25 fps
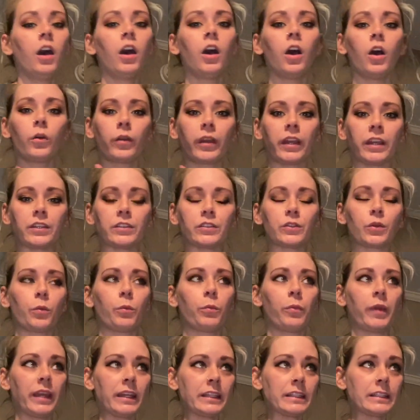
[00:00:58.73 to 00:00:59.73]
Okay, so
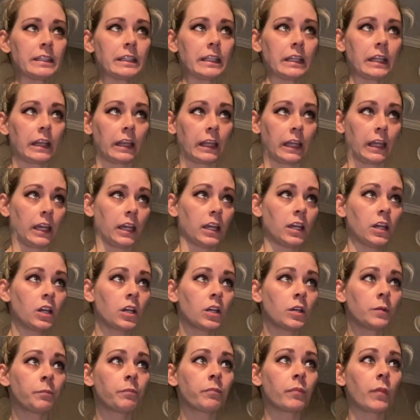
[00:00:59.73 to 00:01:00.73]
basically,
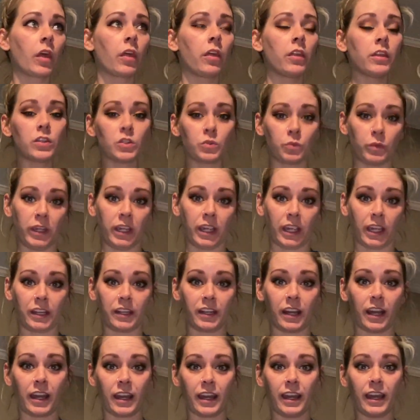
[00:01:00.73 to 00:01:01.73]
this weekend
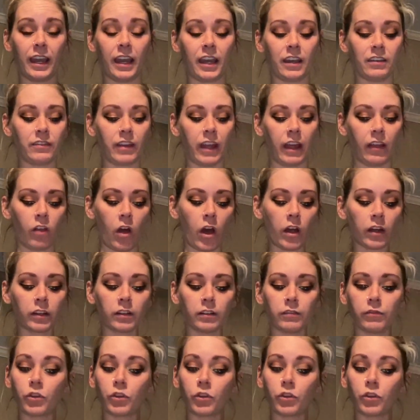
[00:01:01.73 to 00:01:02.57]
I have a lot of